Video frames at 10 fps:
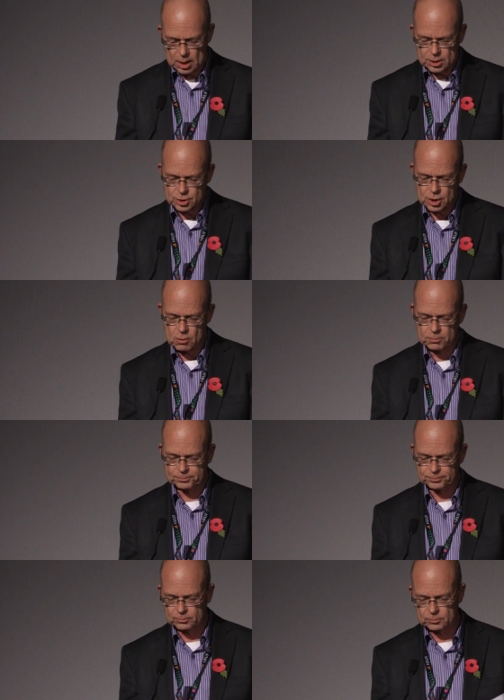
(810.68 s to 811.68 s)
So
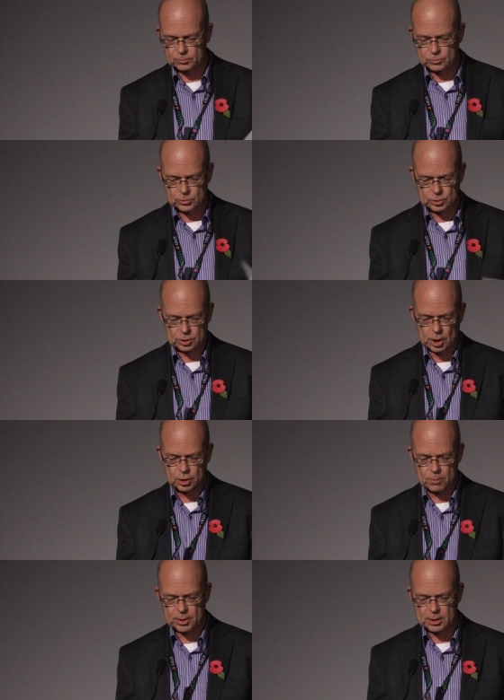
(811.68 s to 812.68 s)
does
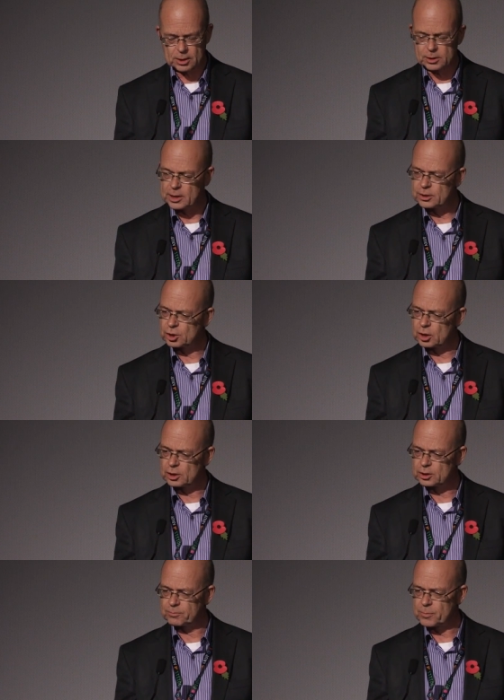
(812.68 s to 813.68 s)
open data need
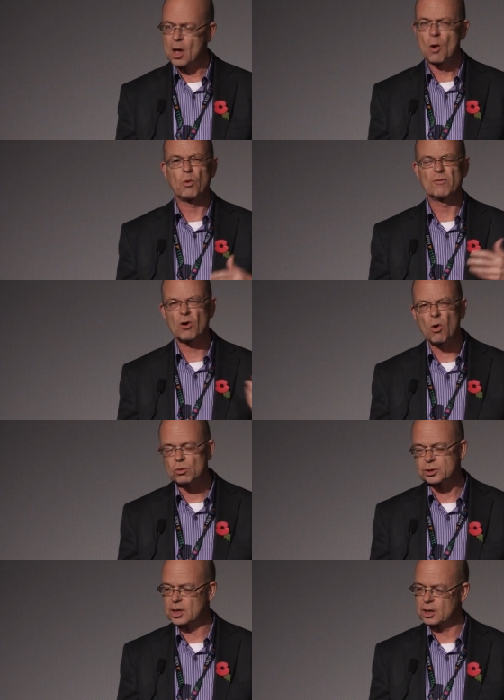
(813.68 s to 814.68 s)
journalism? Well, of
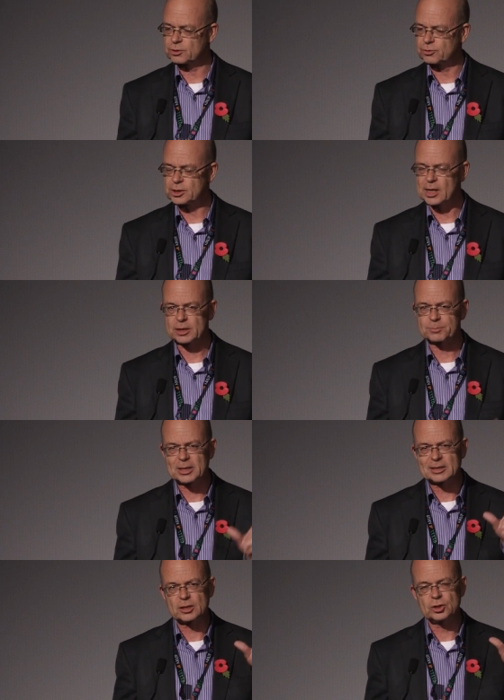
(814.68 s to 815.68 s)
course the answer is yes, but
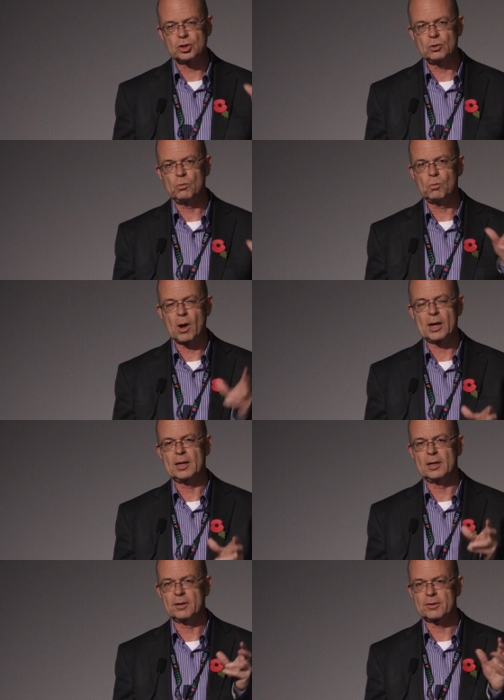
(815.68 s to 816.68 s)
it's a two-way
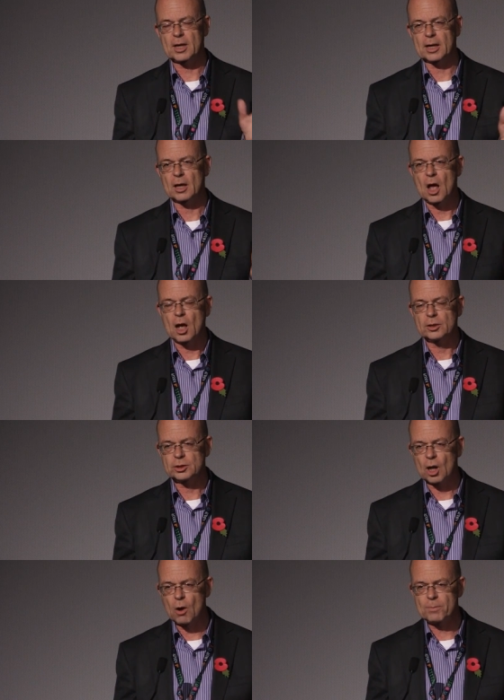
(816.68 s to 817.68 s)
thing.
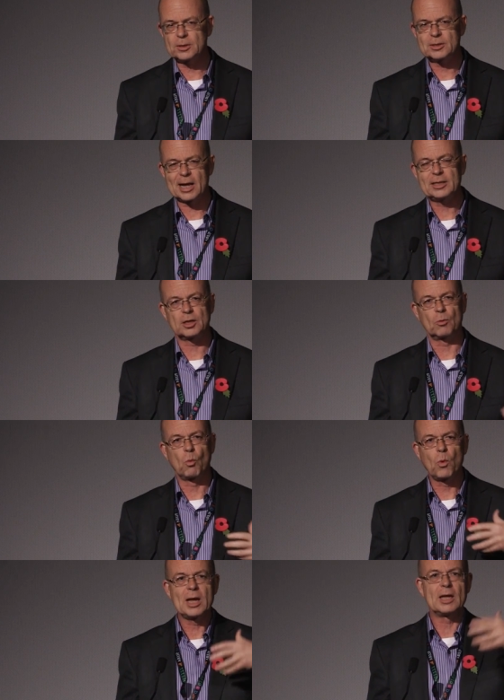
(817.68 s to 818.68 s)
Open data,
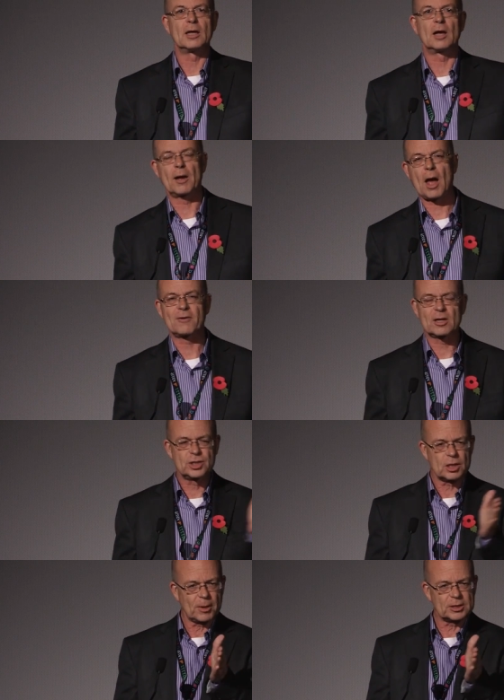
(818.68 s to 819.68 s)
I
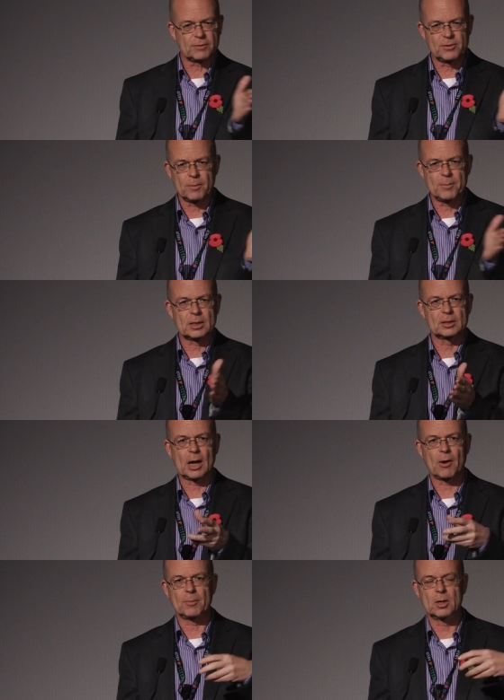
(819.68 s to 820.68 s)
consider myself in the middle
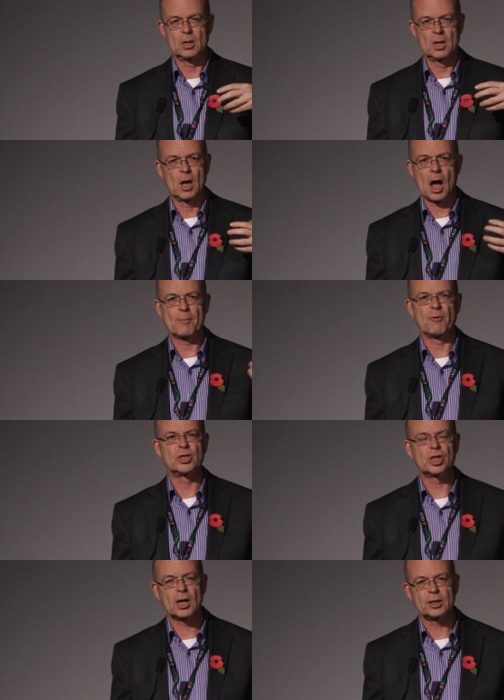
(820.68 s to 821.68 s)
now. I'm a
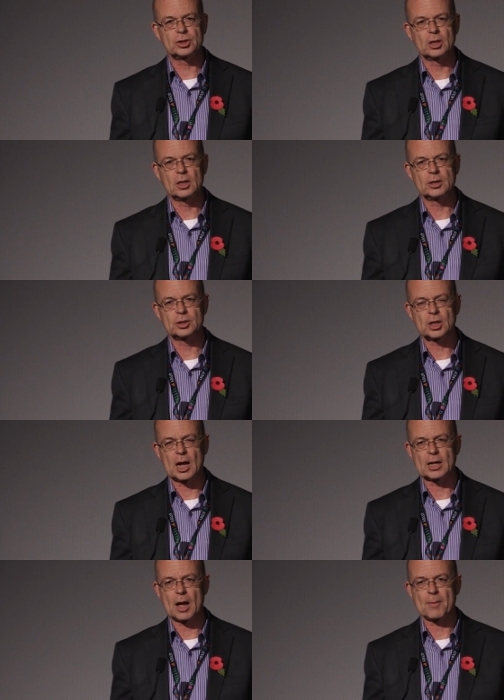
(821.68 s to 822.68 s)
retired journalist,
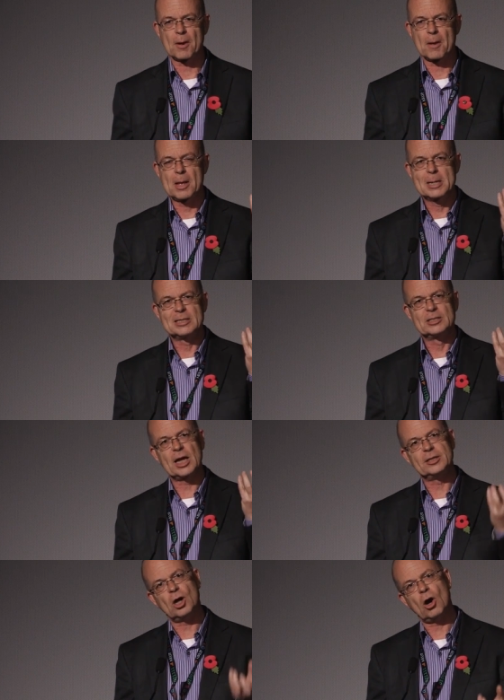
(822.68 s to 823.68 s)
and I'm a
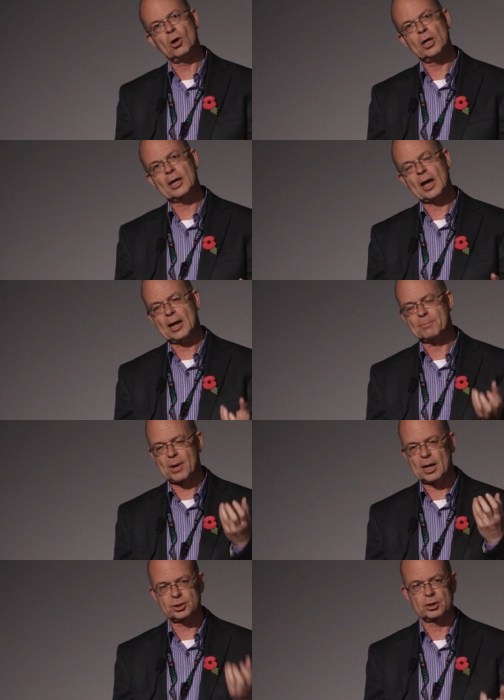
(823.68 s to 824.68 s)
dataholic and
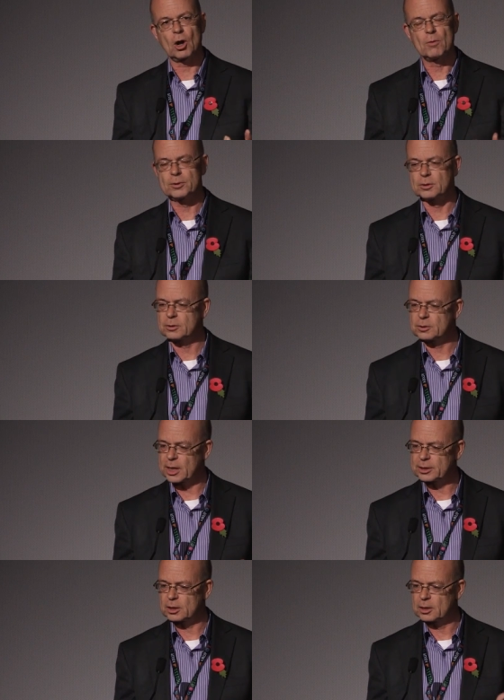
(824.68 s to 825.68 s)
passionate open
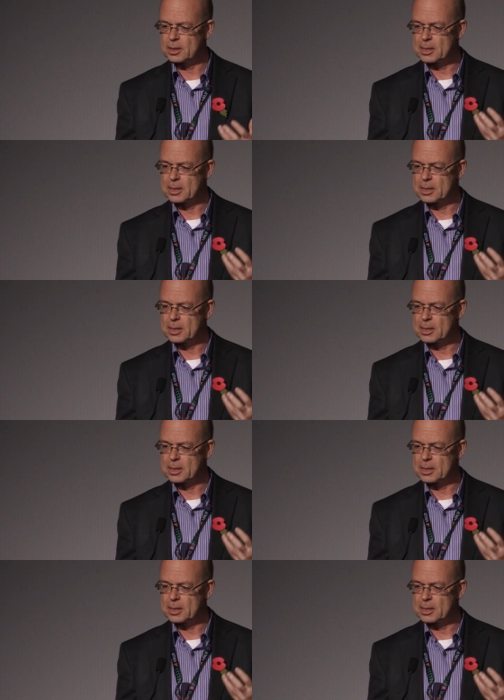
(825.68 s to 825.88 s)
data